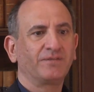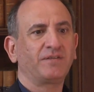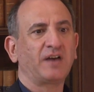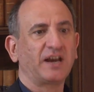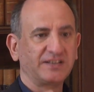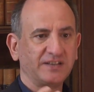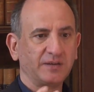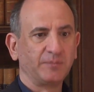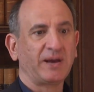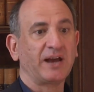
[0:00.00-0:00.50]

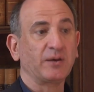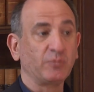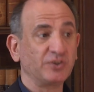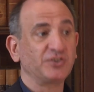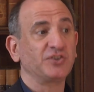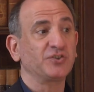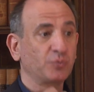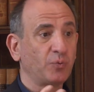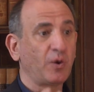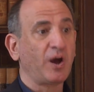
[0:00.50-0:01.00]
fighting back, which
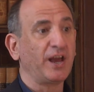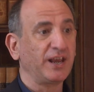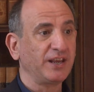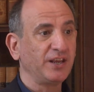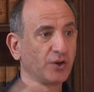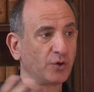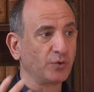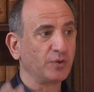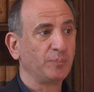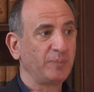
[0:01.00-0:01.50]
is why,
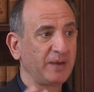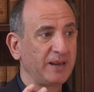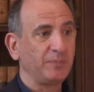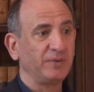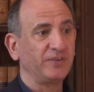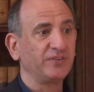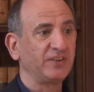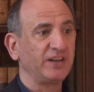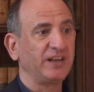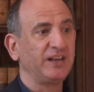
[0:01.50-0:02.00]
you know, the B
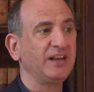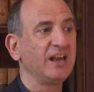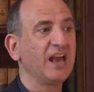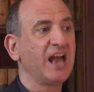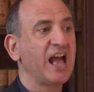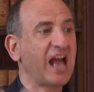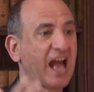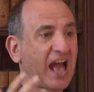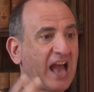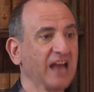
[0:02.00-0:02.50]
B C
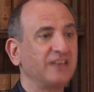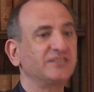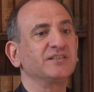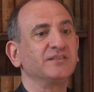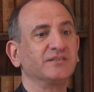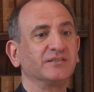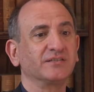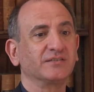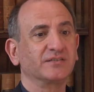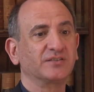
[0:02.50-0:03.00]

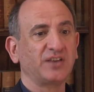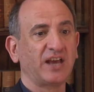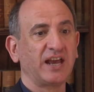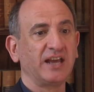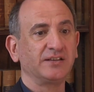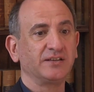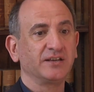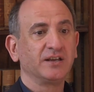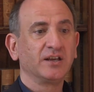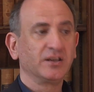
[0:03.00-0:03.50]
hasn't
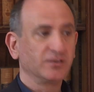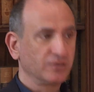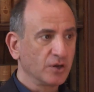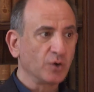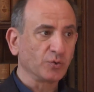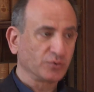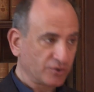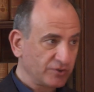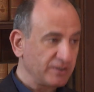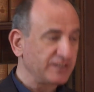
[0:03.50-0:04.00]
said,
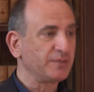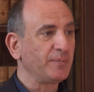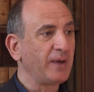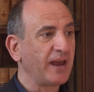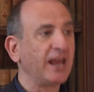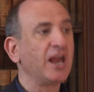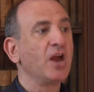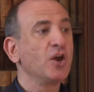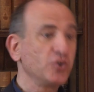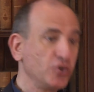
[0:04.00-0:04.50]
no, Theresa
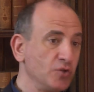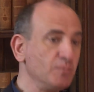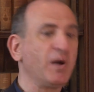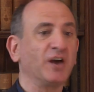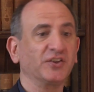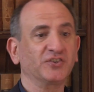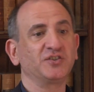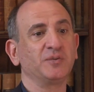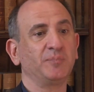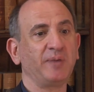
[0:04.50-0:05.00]
May, you
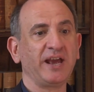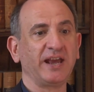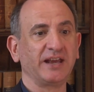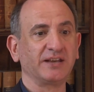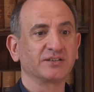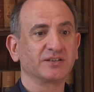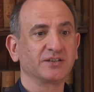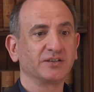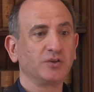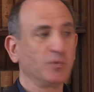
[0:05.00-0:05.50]
must
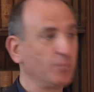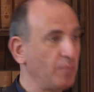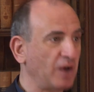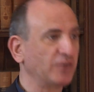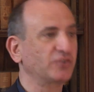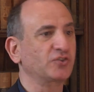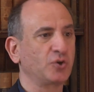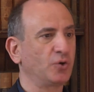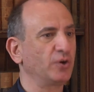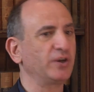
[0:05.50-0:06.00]
debate. You
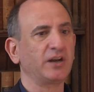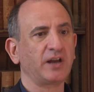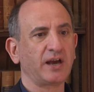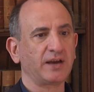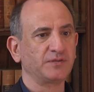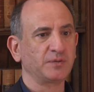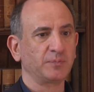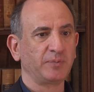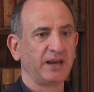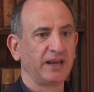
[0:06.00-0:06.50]
must go on a
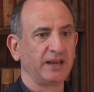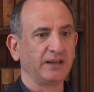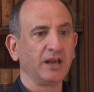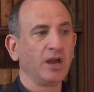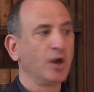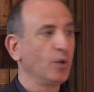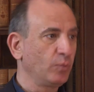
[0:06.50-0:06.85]
live debate.